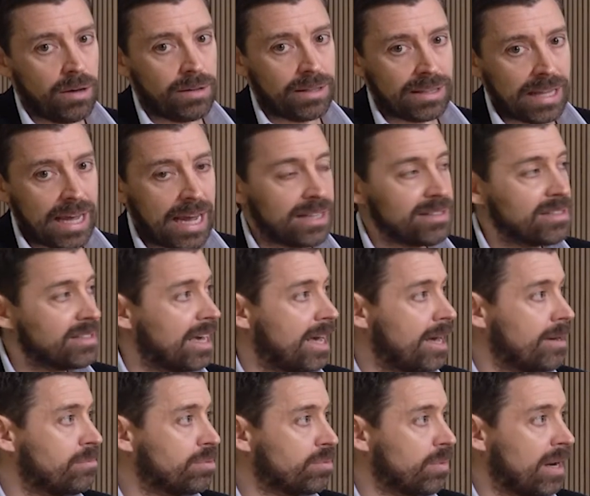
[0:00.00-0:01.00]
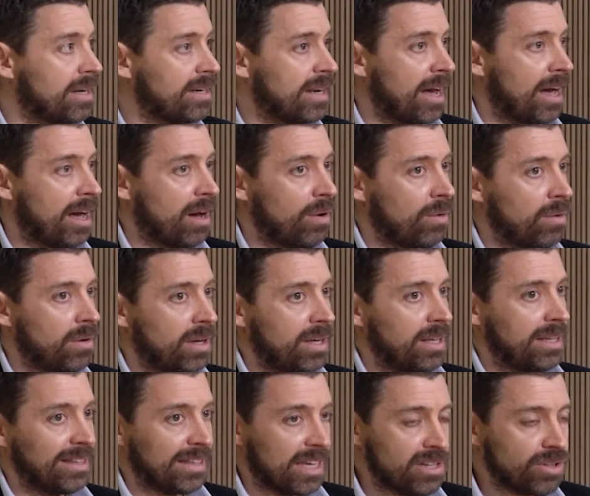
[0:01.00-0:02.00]
landscape right now,
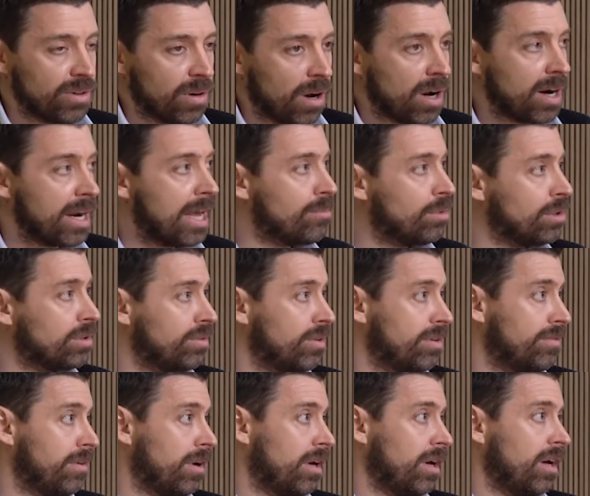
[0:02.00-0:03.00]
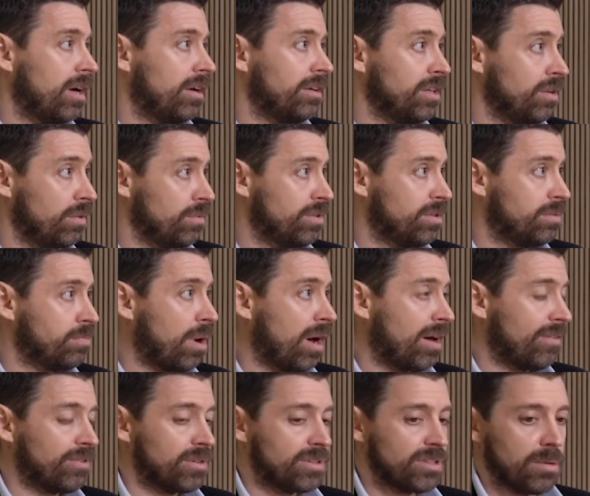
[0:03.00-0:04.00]
unless you're unable to use
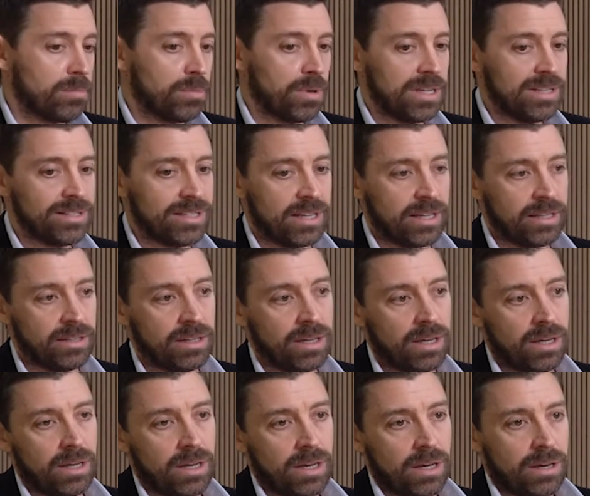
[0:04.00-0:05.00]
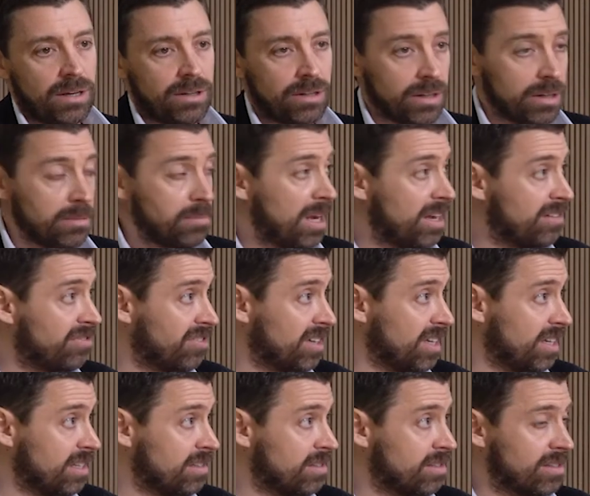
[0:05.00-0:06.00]
spot for some reason, you're going to pay
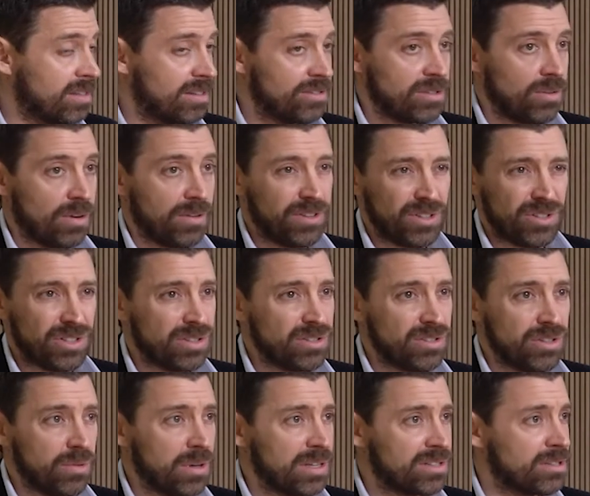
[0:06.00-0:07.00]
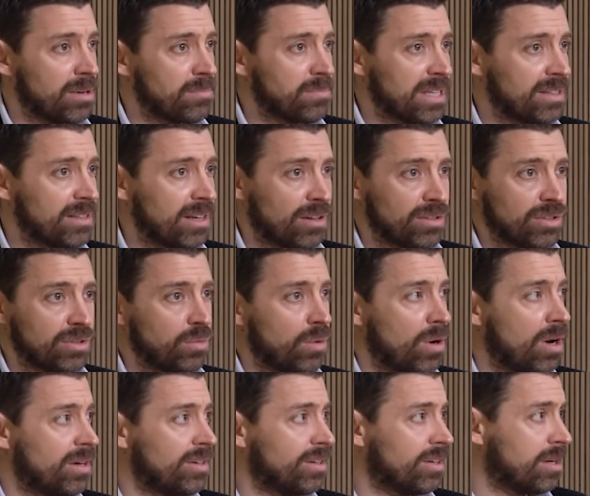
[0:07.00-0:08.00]
fees. So if you're just doing something Delta
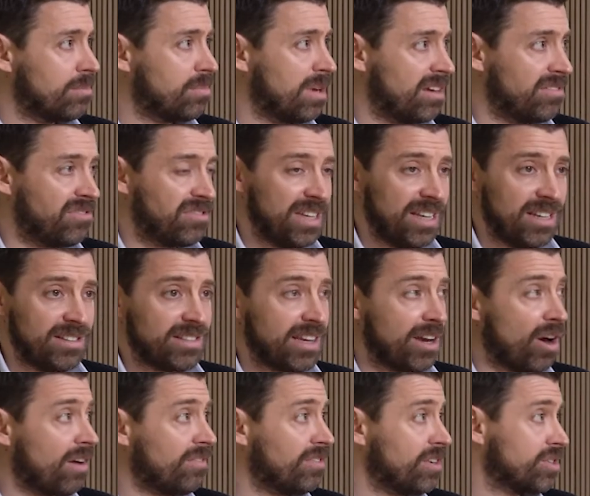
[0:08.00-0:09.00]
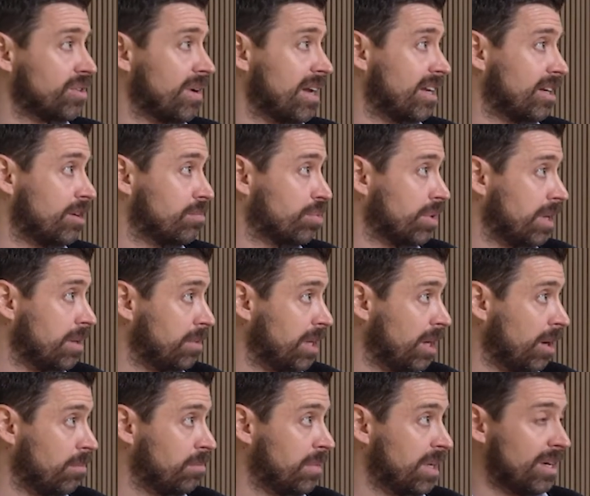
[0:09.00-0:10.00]
One, you're going to pay fees. They often trade at a
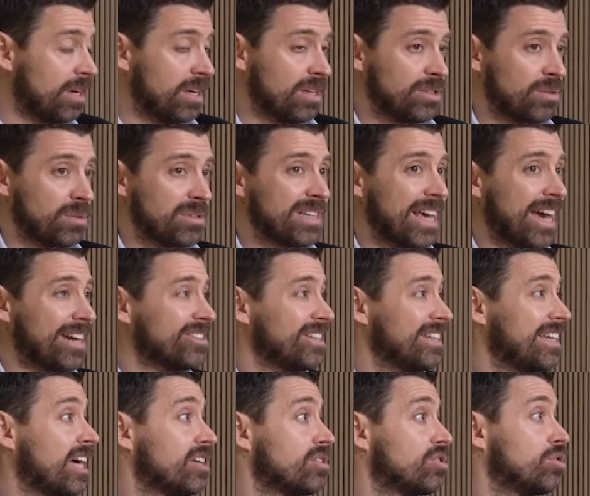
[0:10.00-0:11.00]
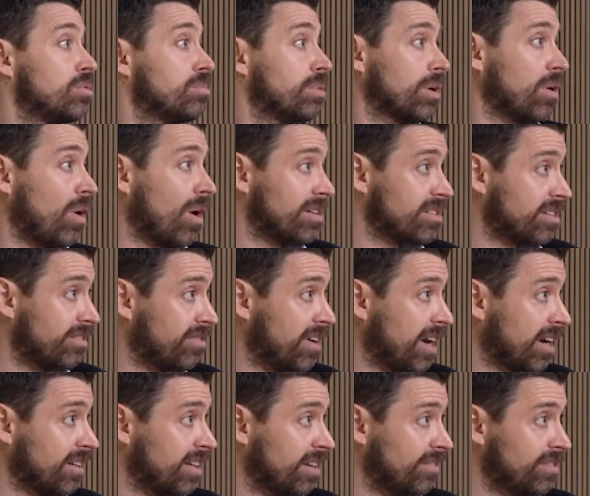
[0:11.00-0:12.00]
premium. So it's actually not super cost
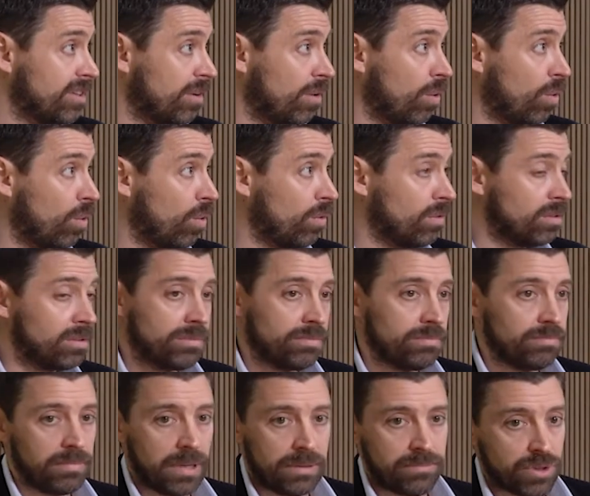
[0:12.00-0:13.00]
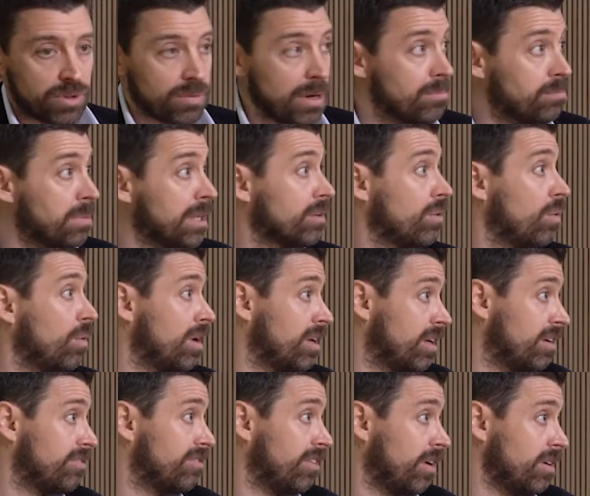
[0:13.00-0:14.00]
effective to hold straight Bitcoin
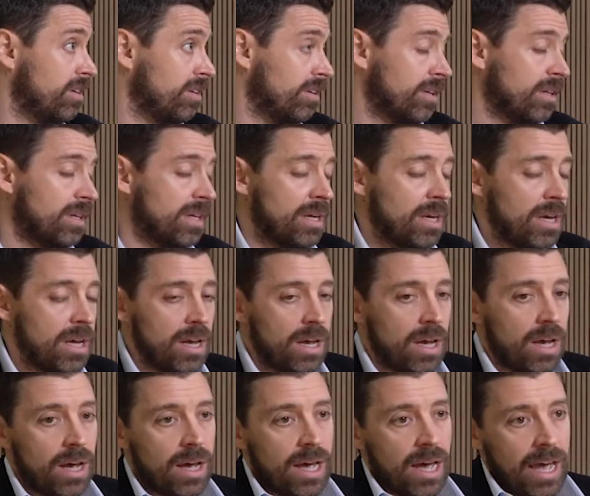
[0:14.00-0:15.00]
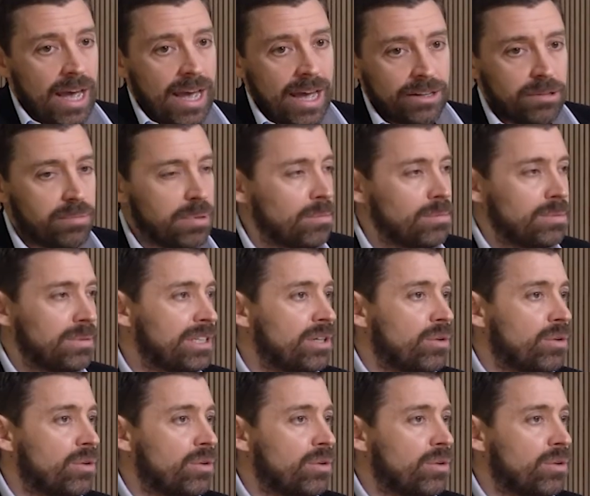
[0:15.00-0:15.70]
in a fund. And you probably